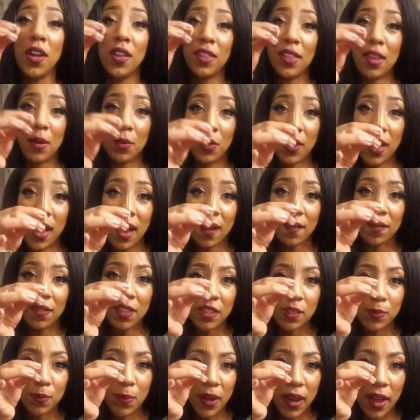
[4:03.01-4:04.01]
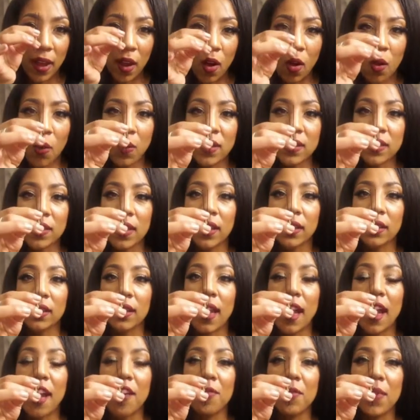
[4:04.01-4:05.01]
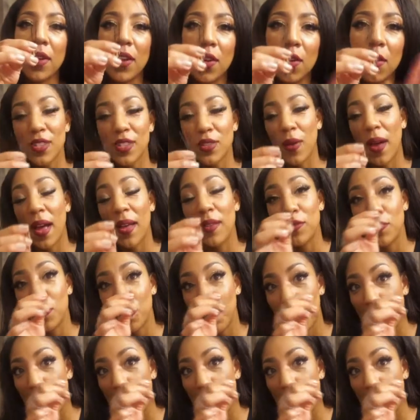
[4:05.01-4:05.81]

They will have these, but I always like to have my So I